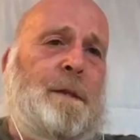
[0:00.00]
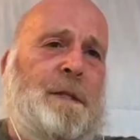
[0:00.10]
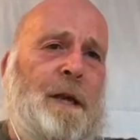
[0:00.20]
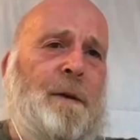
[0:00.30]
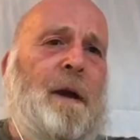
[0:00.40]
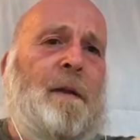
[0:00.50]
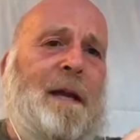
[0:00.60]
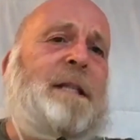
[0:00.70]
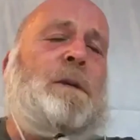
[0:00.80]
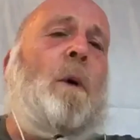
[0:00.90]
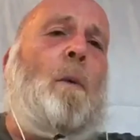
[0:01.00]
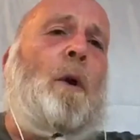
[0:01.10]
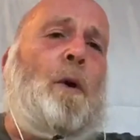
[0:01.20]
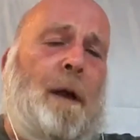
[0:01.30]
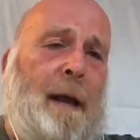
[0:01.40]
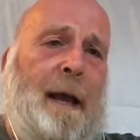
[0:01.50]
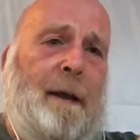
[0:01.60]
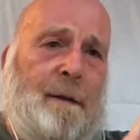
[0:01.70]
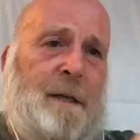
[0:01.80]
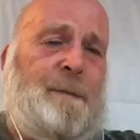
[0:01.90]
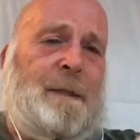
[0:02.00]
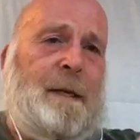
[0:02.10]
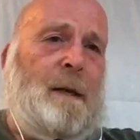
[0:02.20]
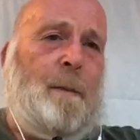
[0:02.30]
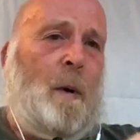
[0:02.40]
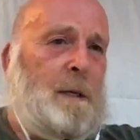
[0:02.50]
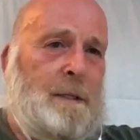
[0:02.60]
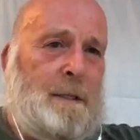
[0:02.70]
So this is what we're looking at this particular point.